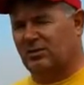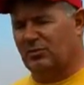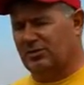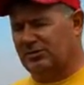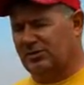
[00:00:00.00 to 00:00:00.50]

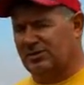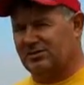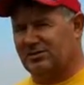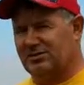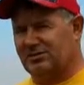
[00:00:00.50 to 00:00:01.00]

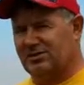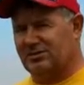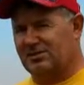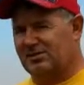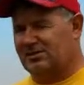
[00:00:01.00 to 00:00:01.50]

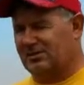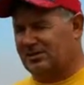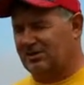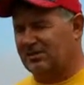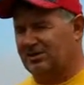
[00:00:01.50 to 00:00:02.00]
It
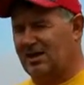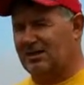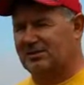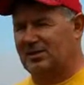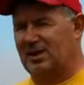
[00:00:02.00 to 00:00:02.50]
takes a
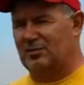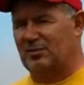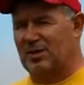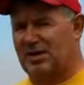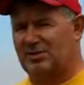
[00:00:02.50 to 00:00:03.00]
lot of time
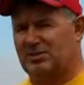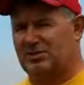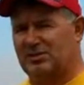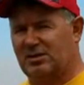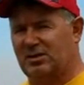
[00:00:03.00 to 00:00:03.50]
and management
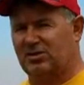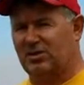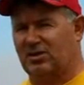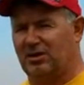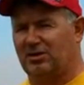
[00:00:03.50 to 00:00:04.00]
to take
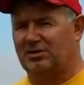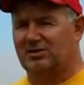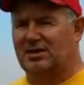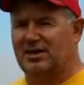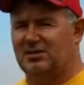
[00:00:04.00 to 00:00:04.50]
good care of
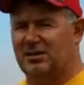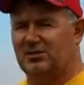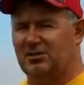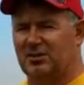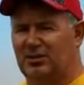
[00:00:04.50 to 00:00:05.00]
these guys
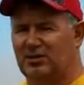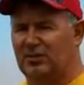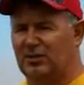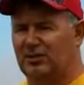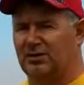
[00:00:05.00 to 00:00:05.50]
after they leave
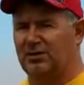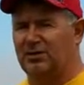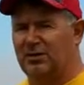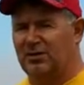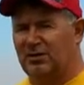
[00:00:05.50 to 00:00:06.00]
their mother,
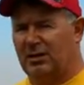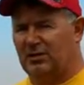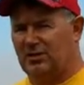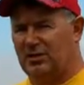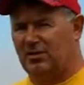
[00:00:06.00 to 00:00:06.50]

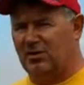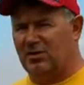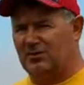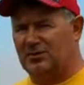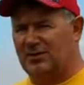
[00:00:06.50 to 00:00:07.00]
and we don't
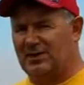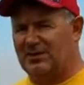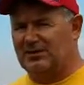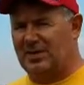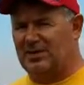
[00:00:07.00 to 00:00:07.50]
always
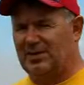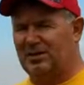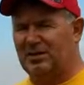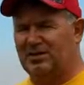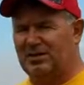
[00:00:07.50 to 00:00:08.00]
find the time to
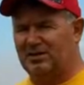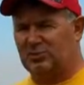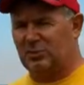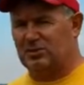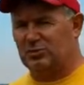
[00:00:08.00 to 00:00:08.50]
get it done
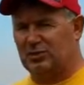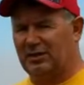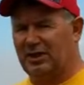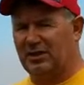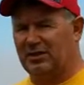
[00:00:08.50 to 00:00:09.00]
as well as
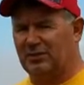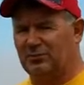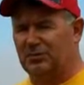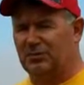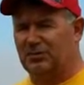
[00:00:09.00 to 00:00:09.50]
we'd like
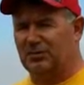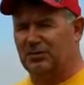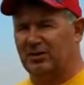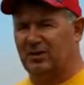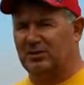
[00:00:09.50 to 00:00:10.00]
if we do it
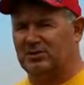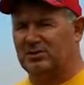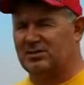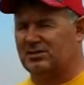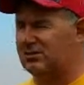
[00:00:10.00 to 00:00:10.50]
during
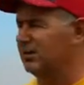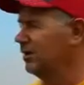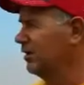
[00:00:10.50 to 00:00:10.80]
harvest season.